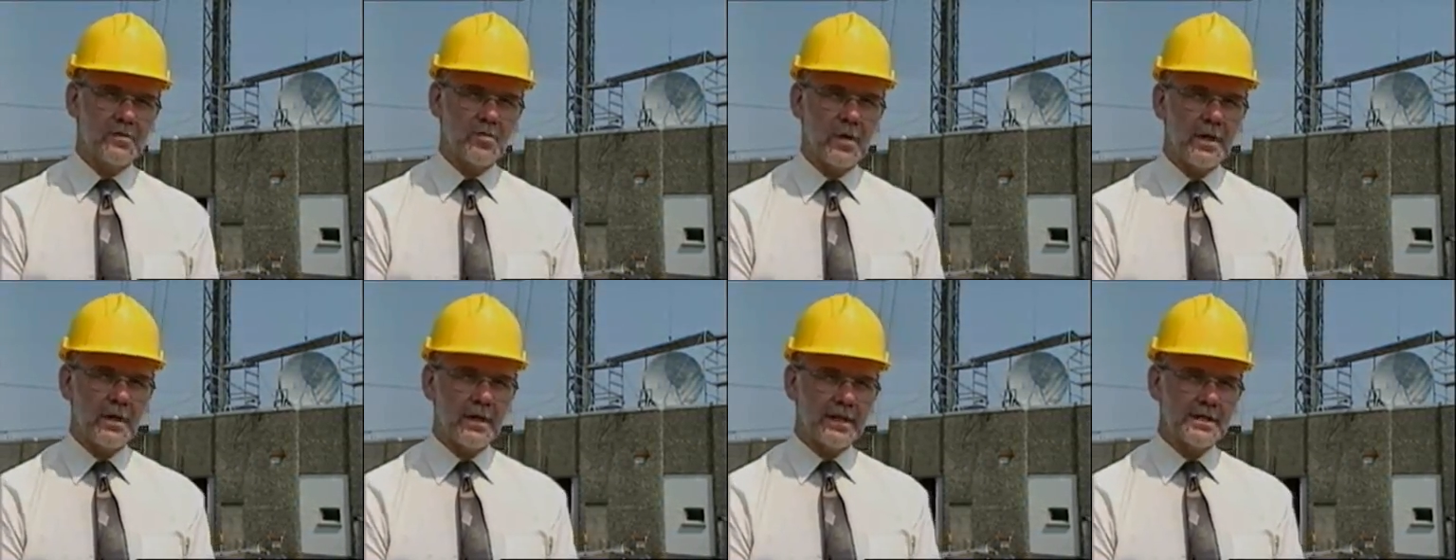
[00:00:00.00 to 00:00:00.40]

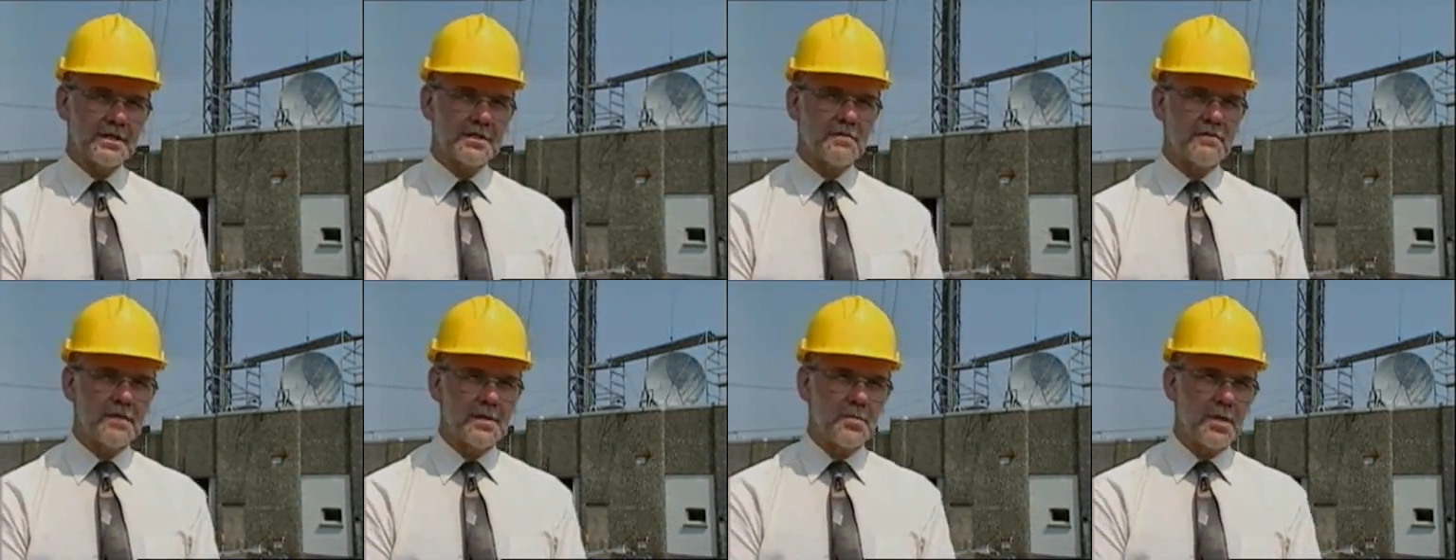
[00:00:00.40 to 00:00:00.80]
Well, it's
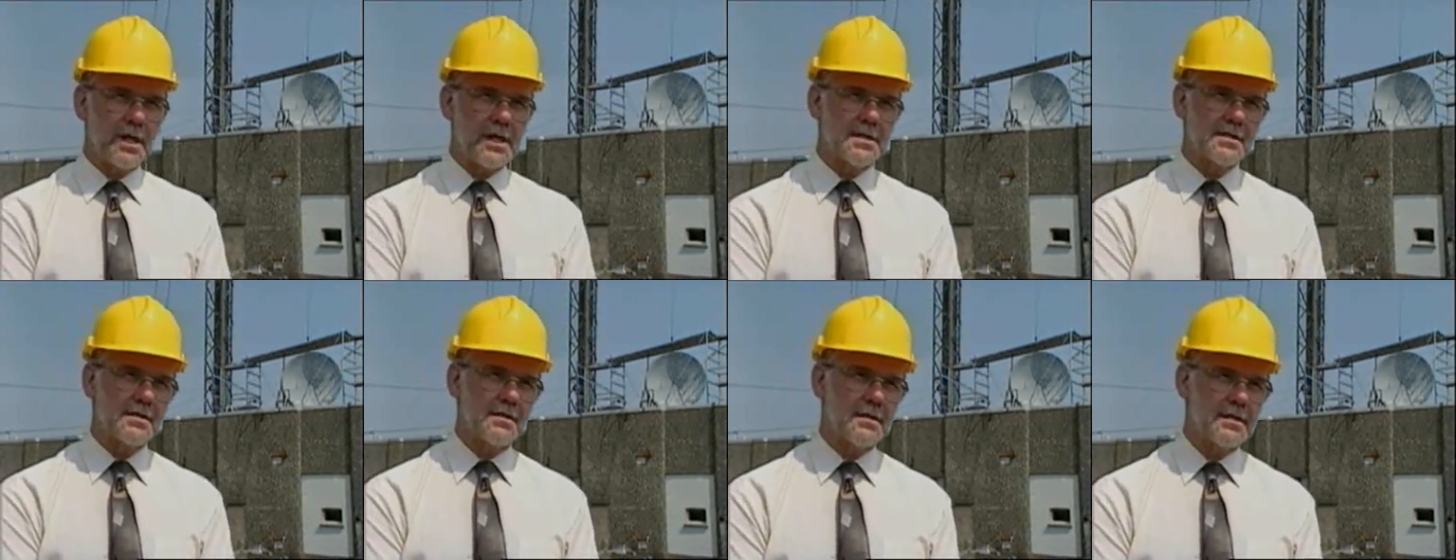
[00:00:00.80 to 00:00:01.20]
to
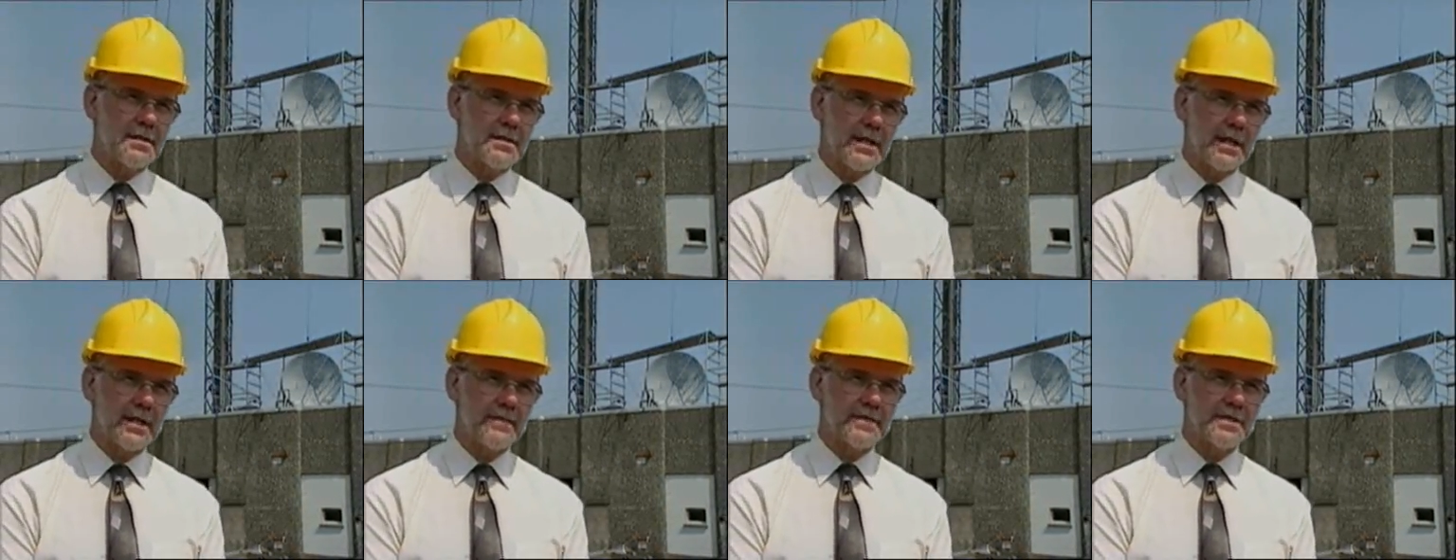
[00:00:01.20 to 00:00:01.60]
replace the
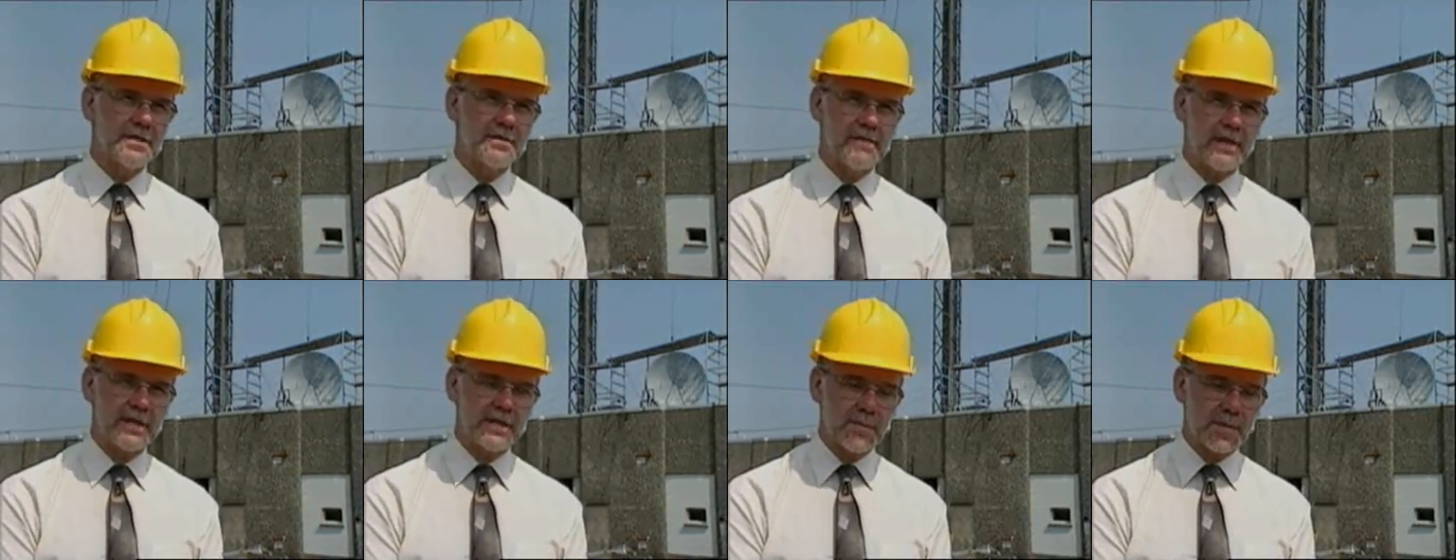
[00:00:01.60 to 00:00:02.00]
television
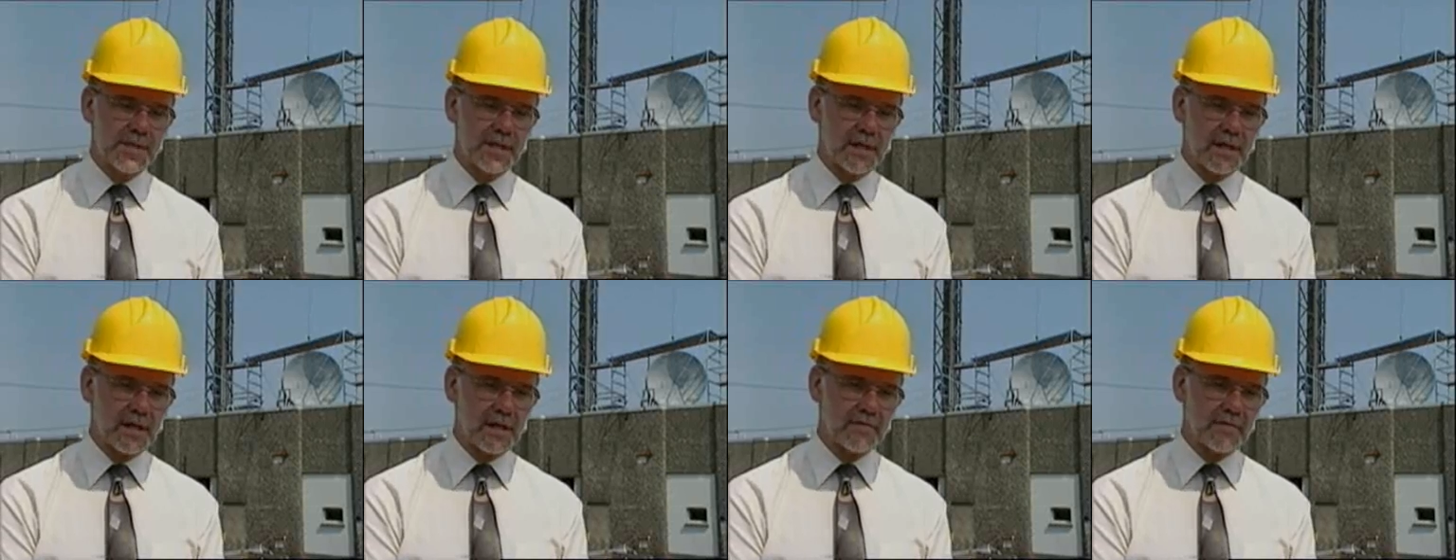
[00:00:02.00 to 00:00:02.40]

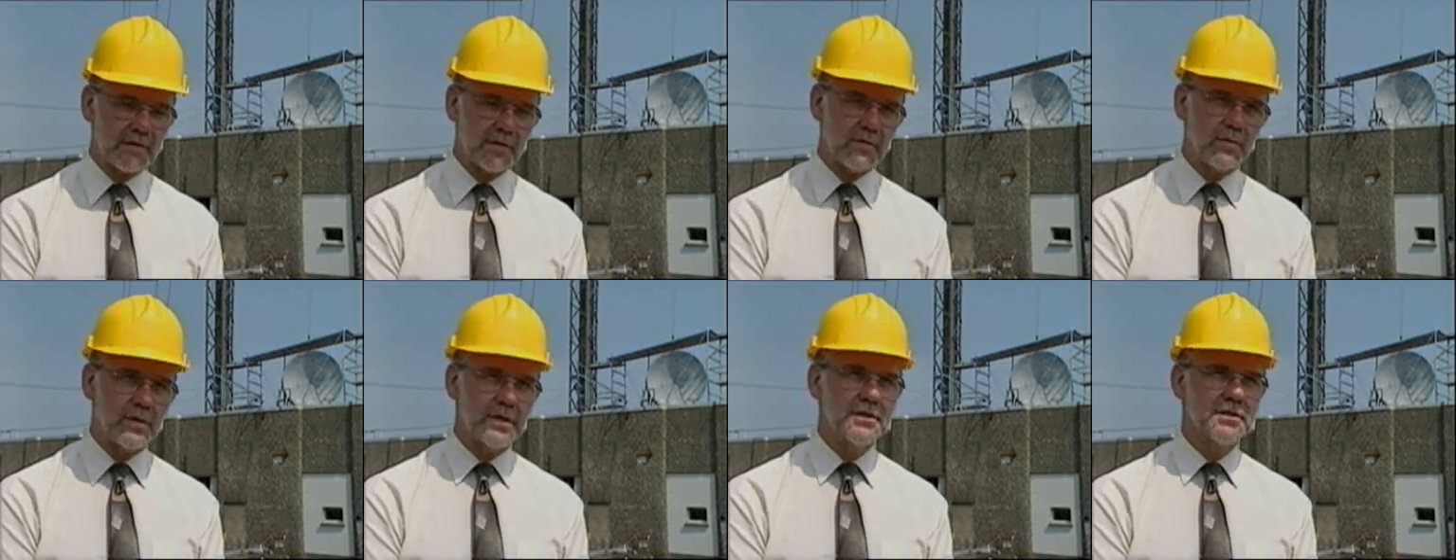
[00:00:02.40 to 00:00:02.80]
transmitting
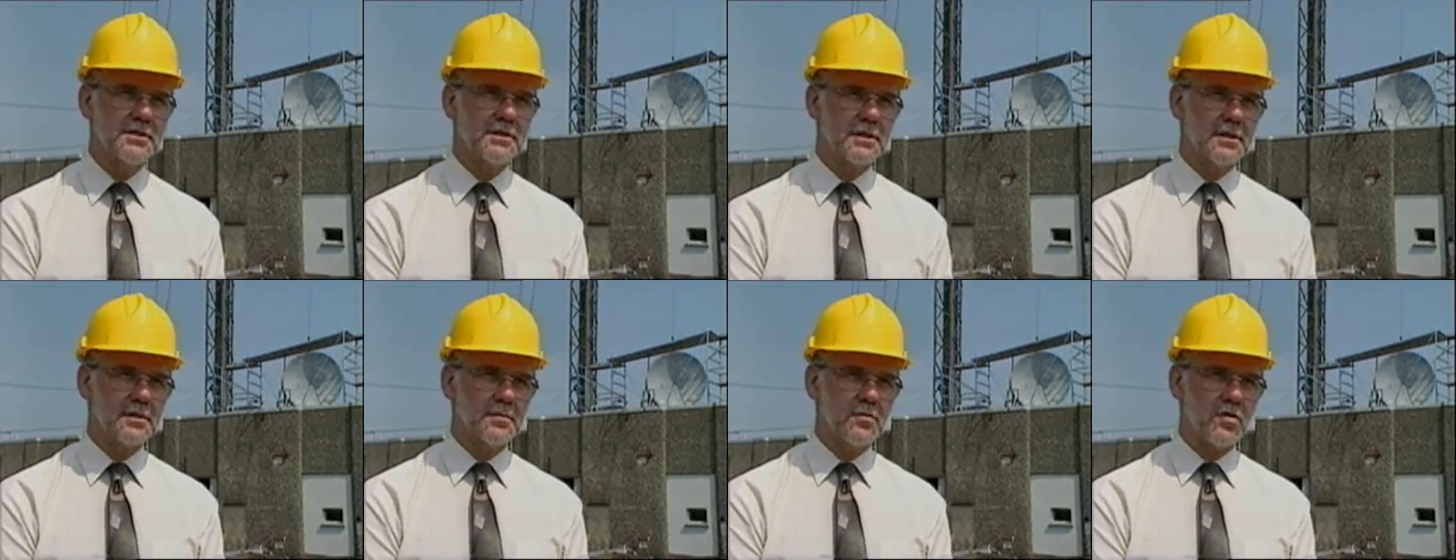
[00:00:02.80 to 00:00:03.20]
aerial, which
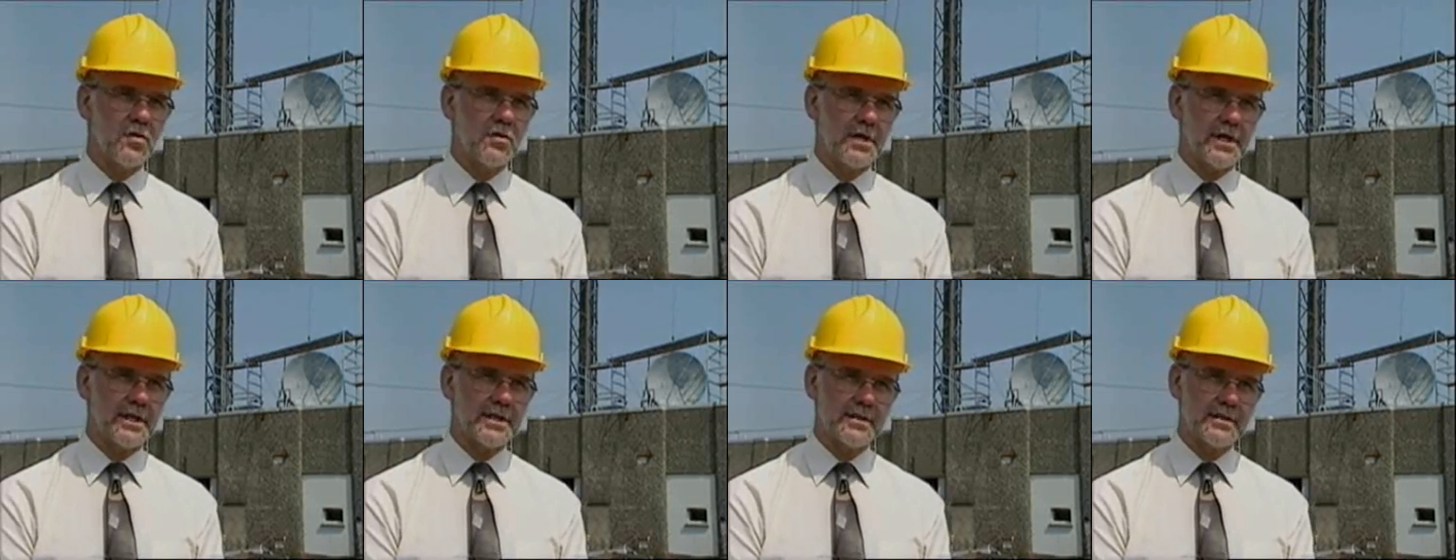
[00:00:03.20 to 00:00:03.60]
uh,
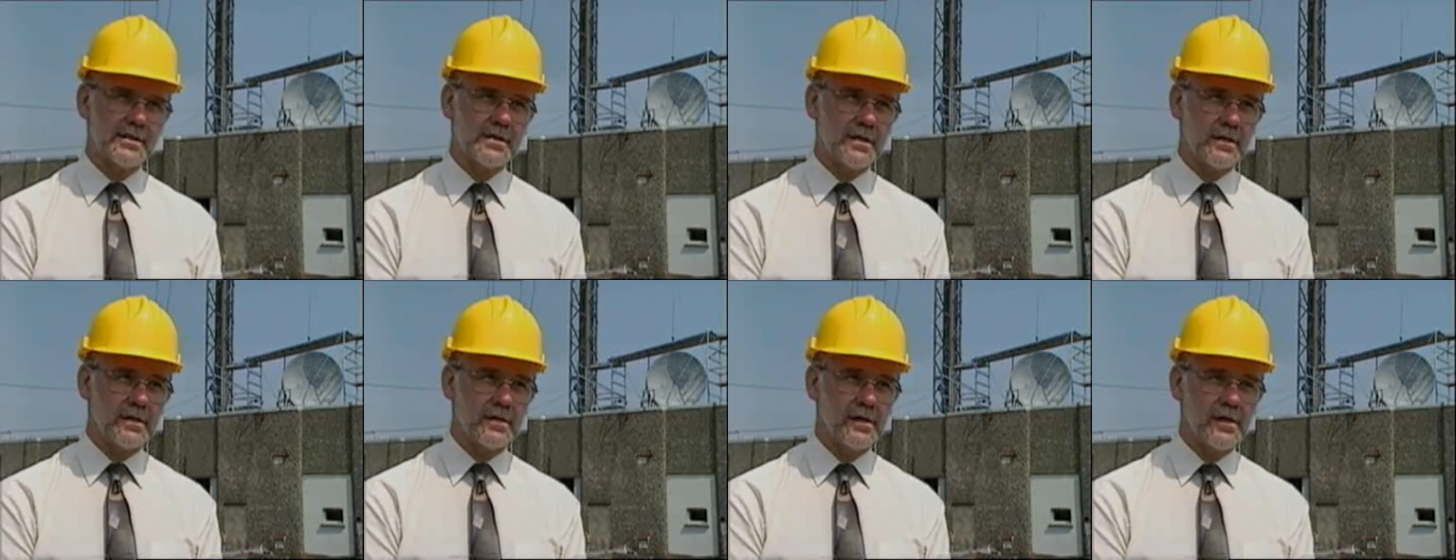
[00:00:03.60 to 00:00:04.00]
broadcasts
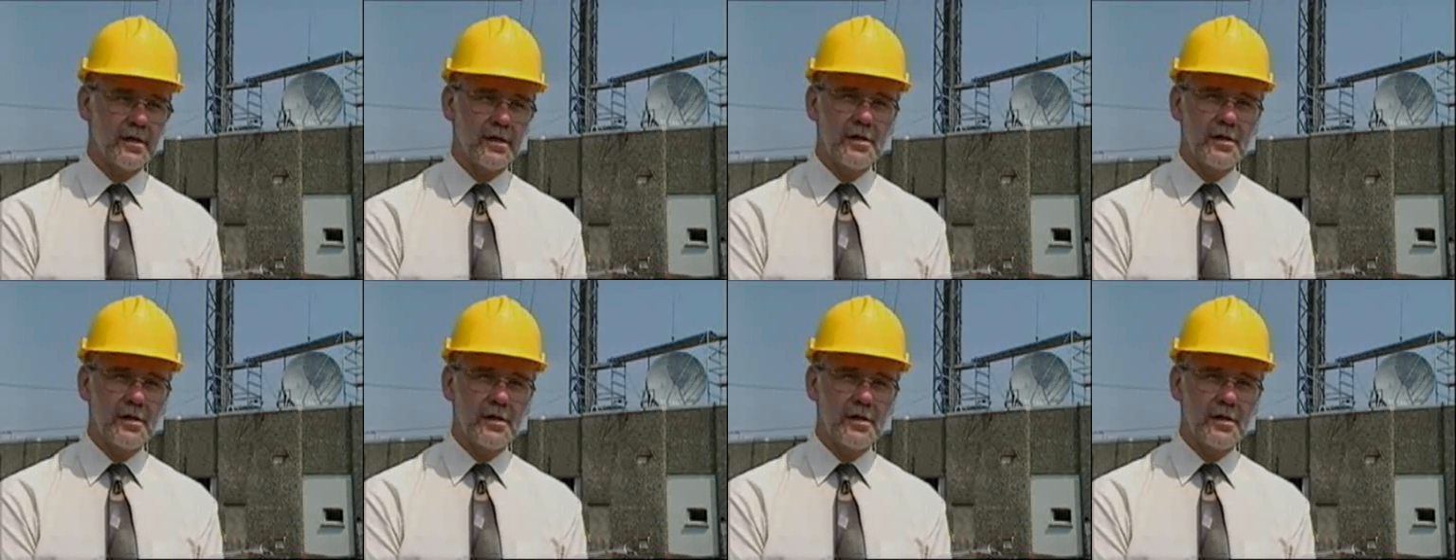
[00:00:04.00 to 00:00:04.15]
uh,